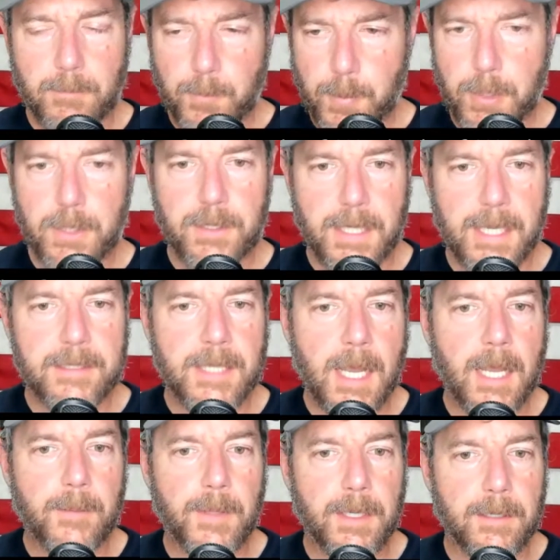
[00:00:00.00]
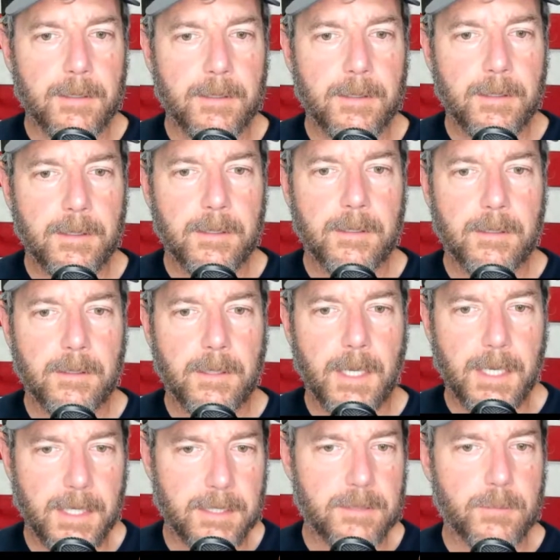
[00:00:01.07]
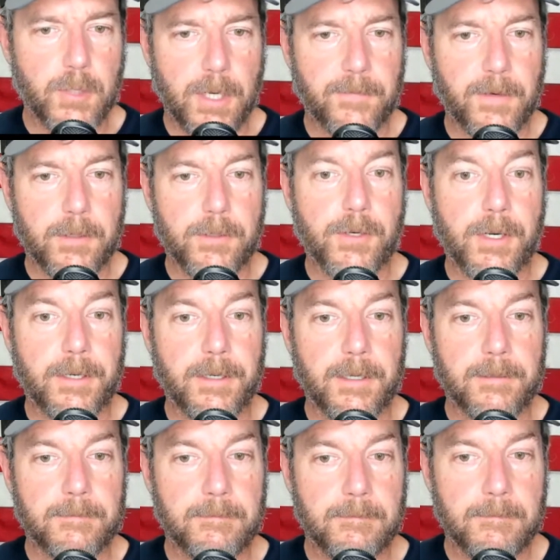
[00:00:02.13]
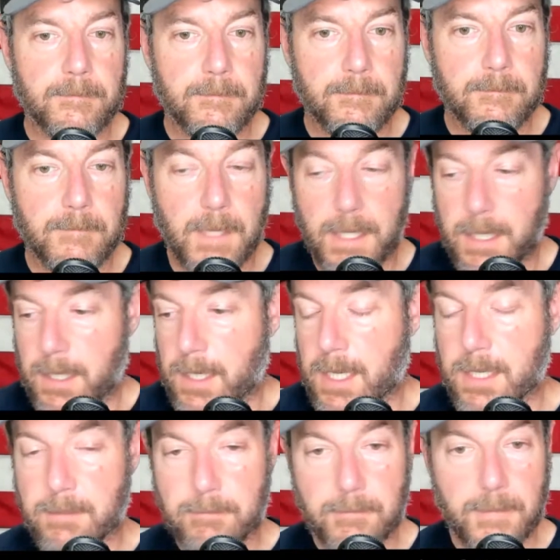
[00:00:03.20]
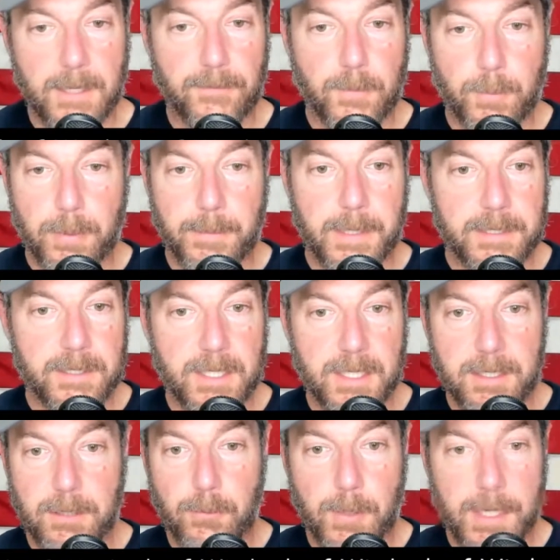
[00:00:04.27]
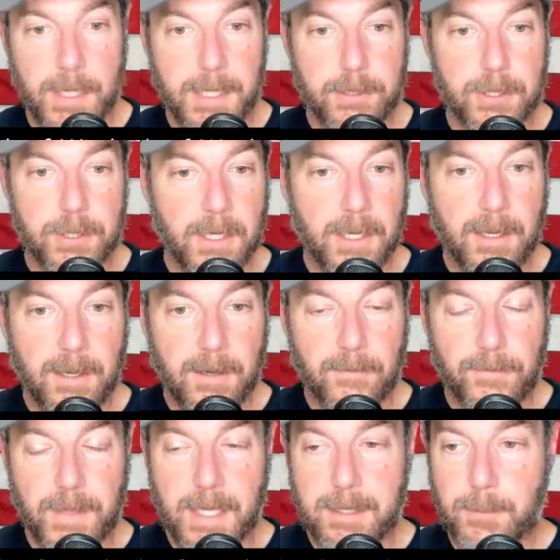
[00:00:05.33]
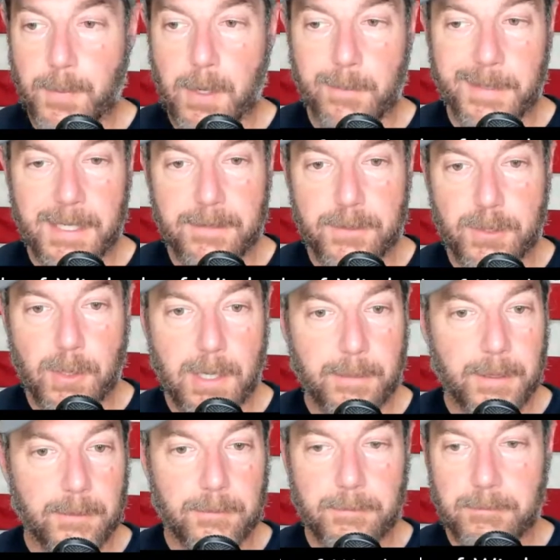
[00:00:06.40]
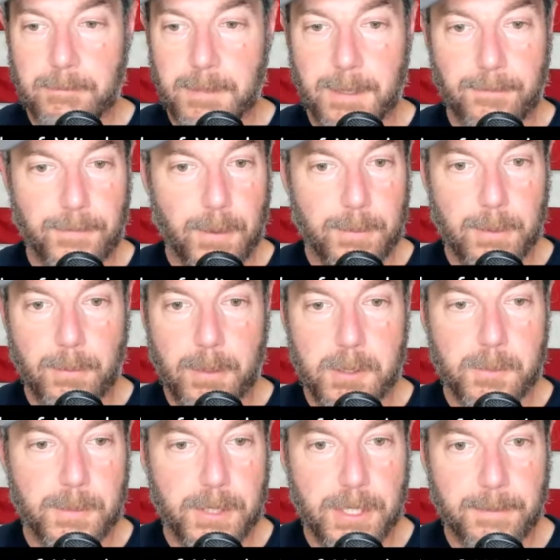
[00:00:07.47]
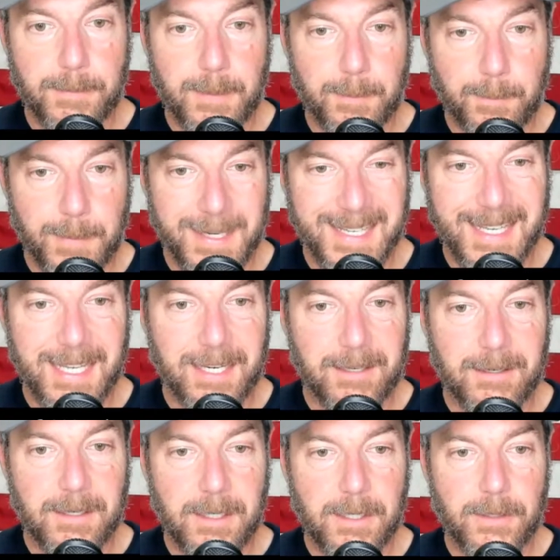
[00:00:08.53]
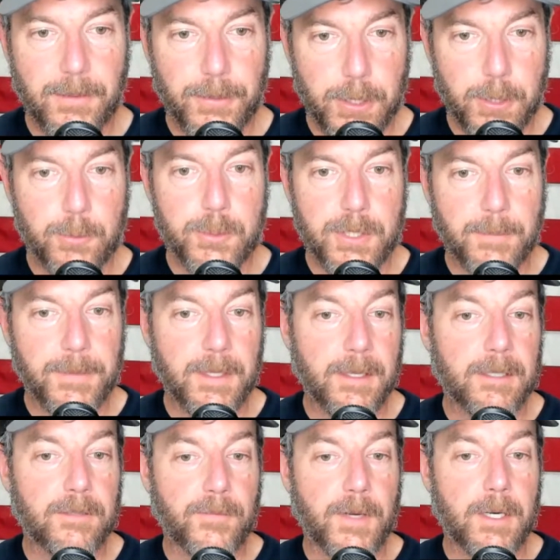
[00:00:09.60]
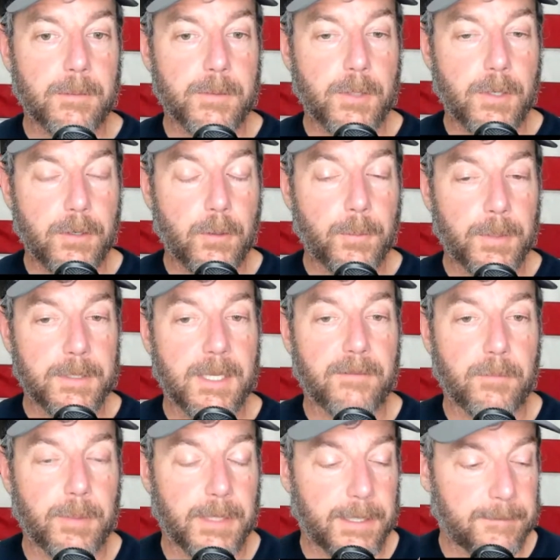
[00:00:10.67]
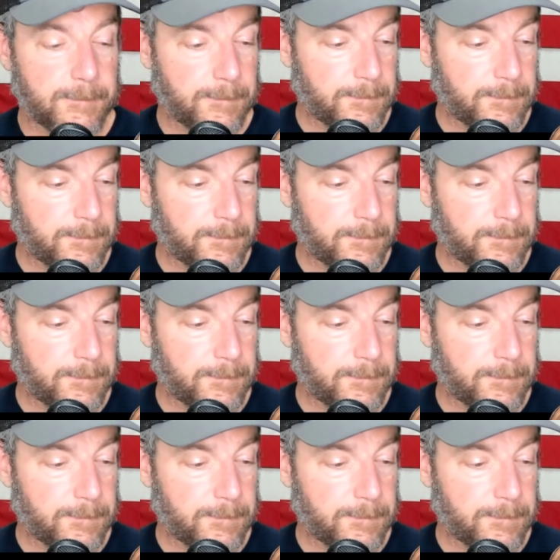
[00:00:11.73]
Put that time in and get some dry fire training in. And then, hey, if it permits, get to the range. That department gives you ammo, confirm your marksmanship. But again, use something like the firearms training notebook to have a plan.